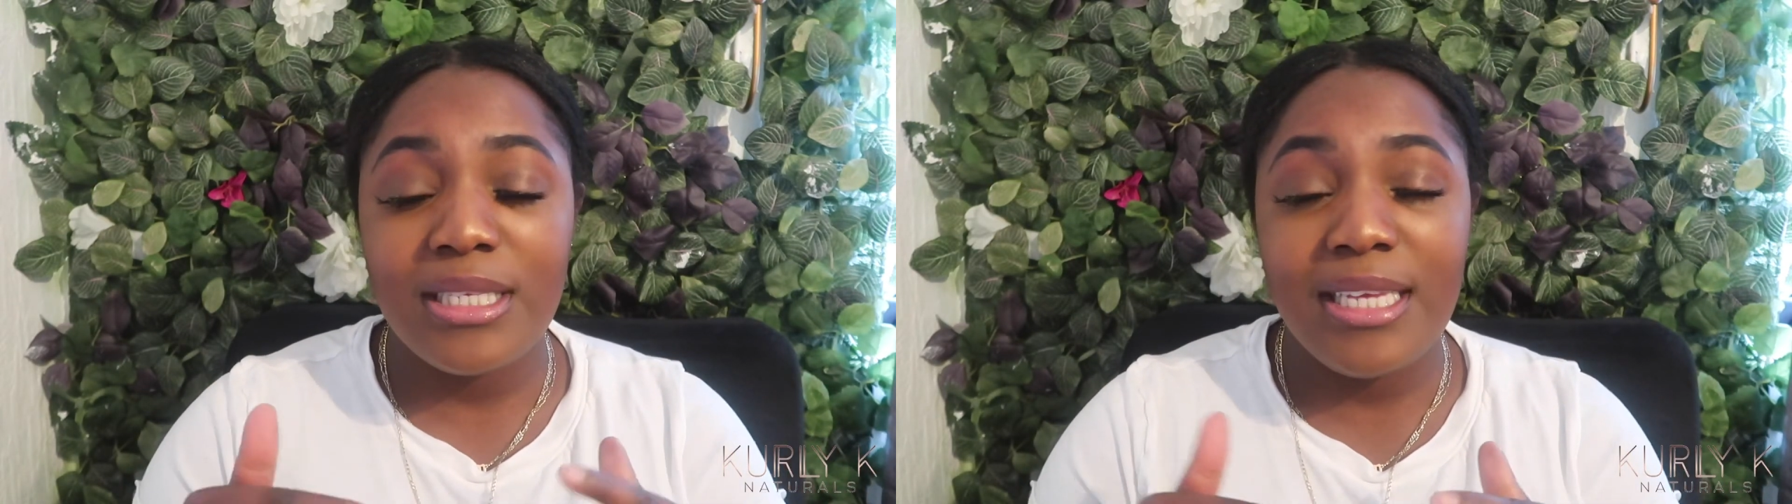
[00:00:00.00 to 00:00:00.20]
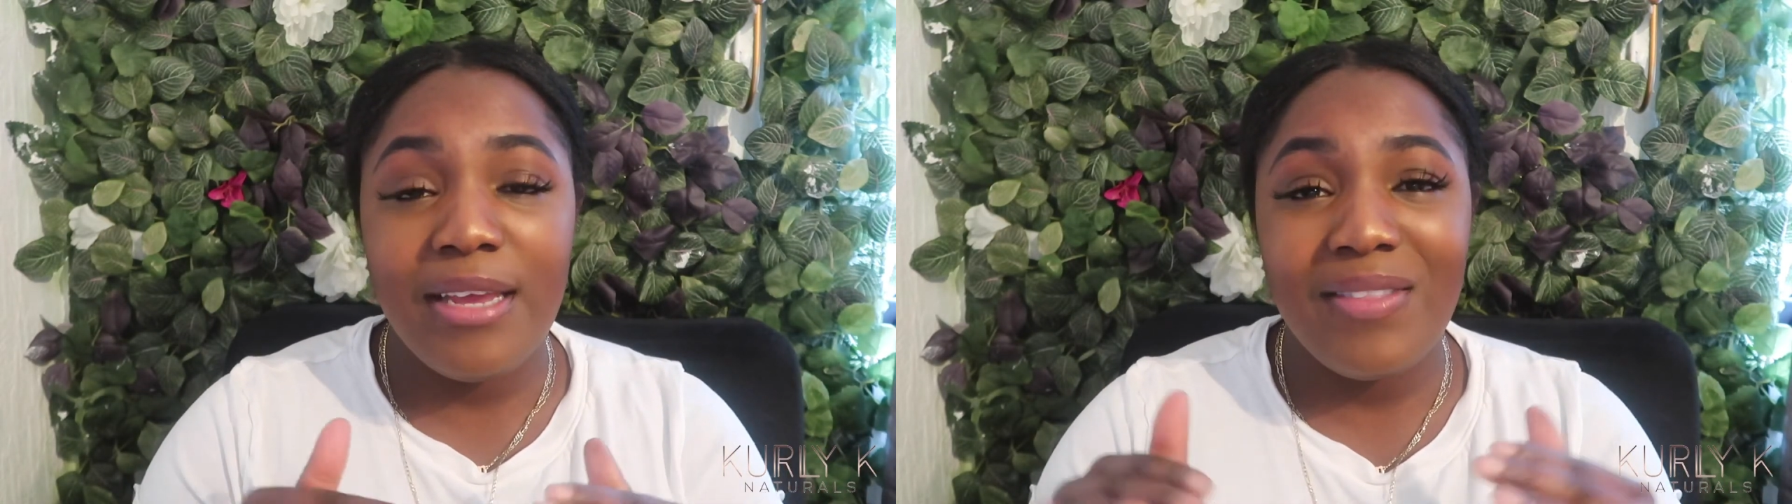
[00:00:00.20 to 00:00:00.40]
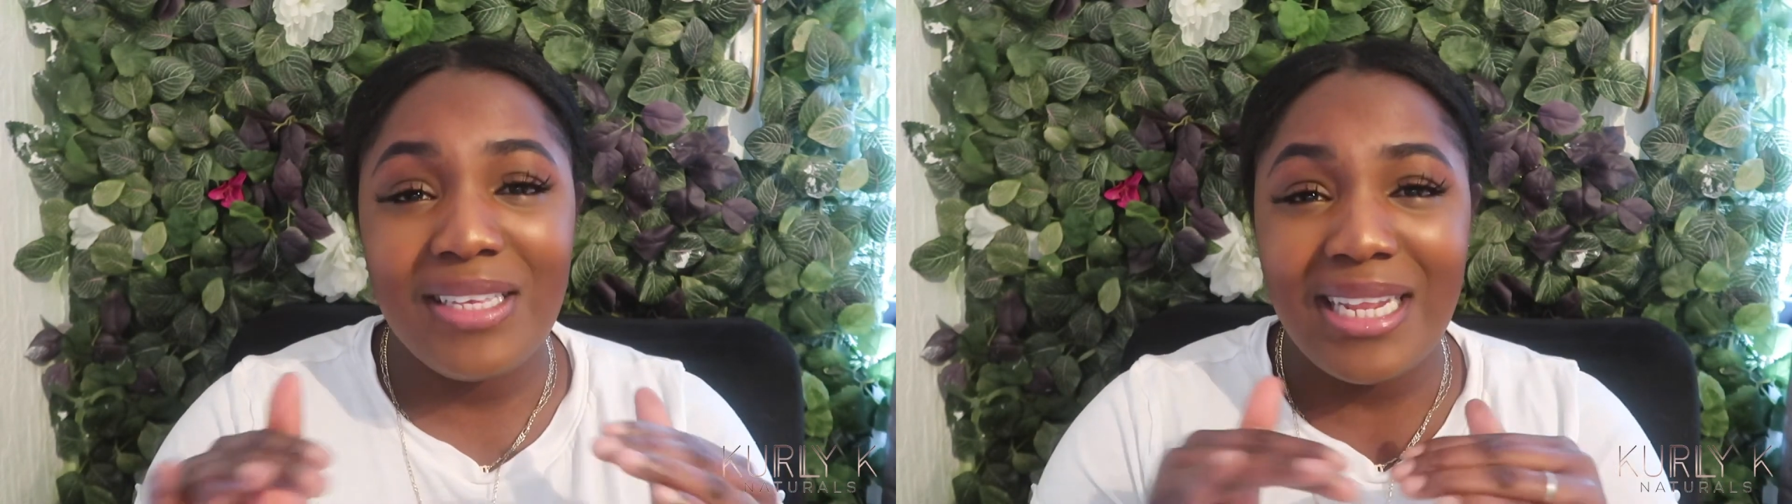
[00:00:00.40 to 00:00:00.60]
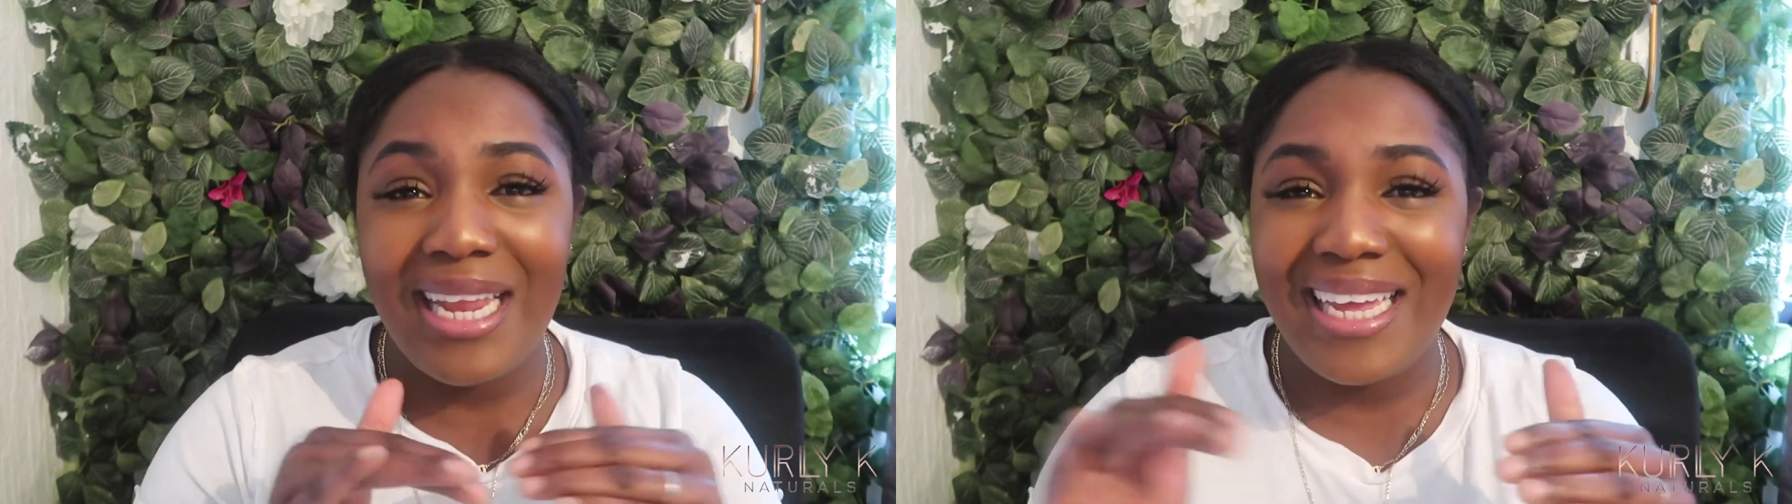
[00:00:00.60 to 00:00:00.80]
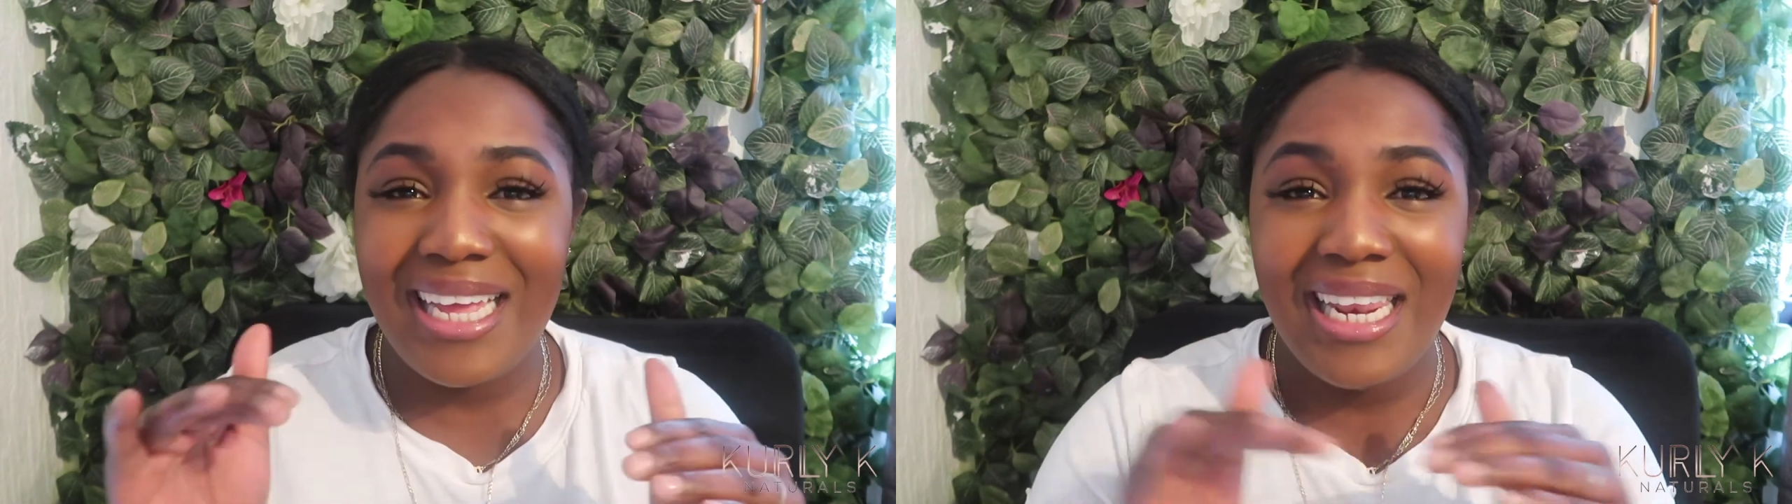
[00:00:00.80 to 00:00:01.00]
to see if there's
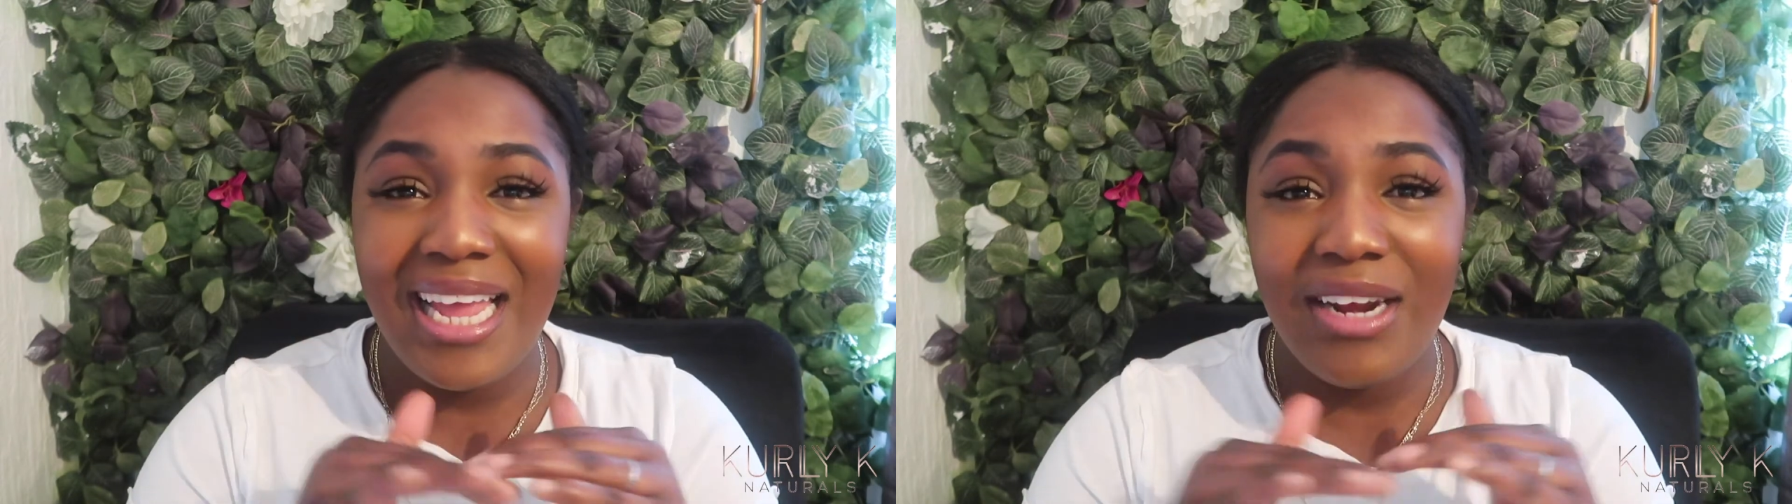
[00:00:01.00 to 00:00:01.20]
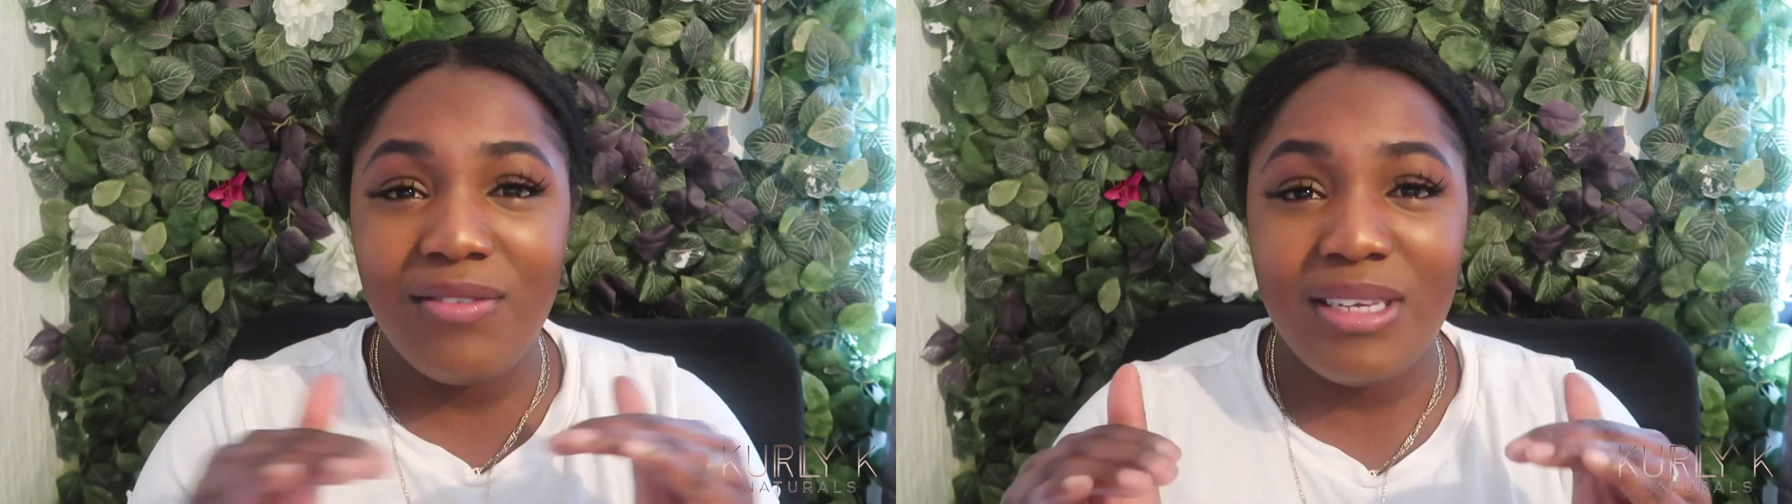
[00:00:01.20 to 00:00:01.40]
like a line